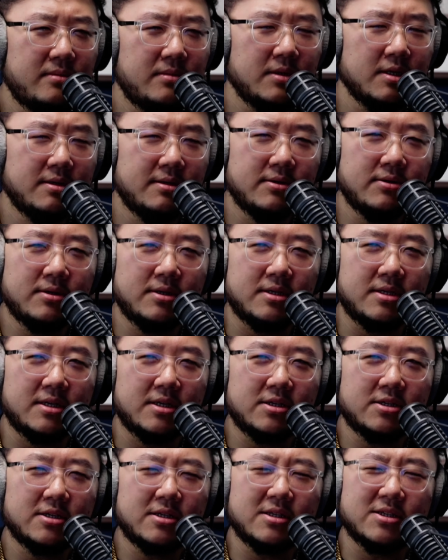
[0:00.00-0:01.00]
doing the
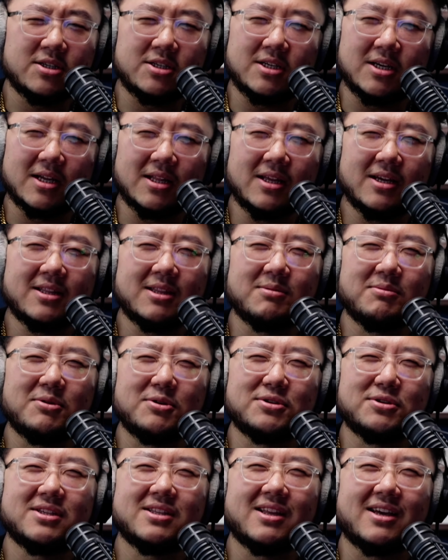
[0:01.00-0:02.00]
dishes, and she had like the
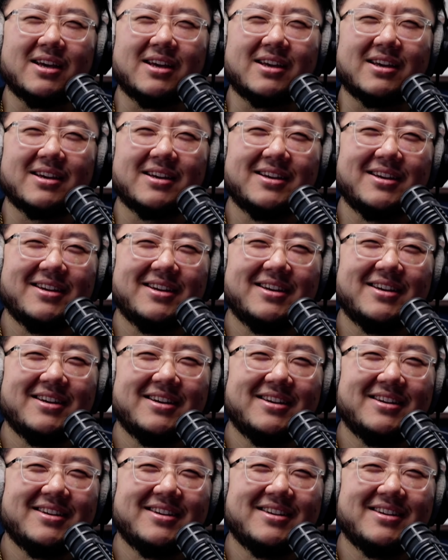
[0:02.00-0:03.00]
most like,
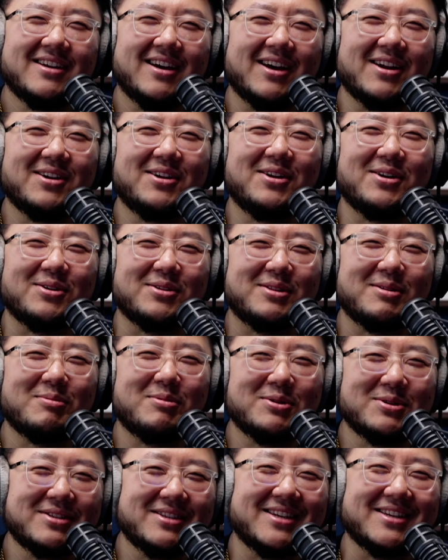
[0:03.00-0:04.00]
I don't know, the
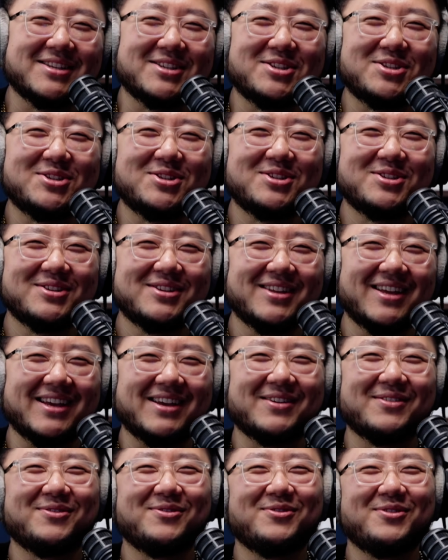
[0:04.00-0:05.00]
most
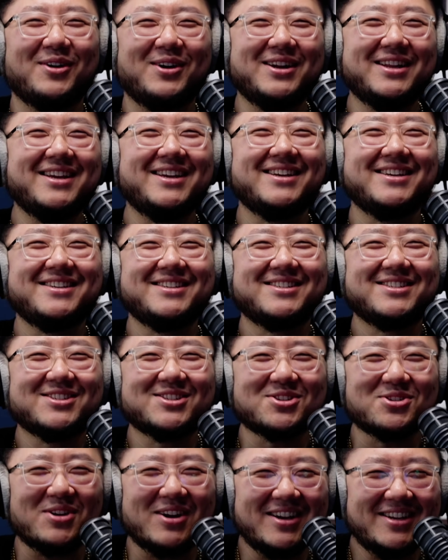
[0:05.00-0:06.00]
like funny,
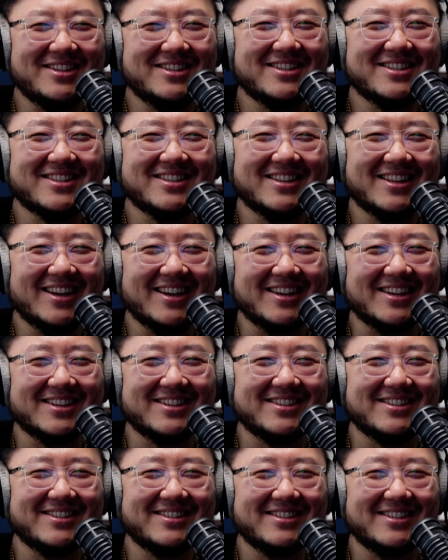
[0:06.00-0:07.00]
strangest like
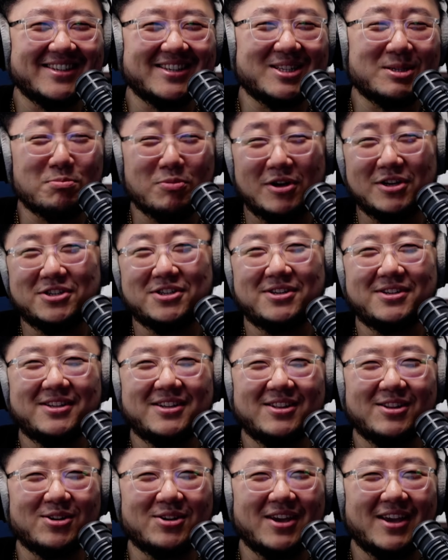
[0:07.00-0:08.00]

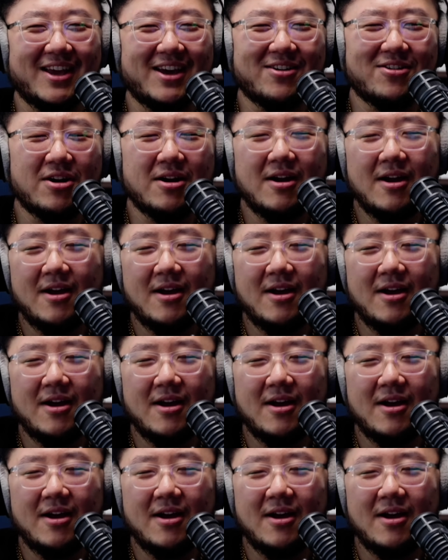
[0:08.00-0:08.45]
expression looking at her.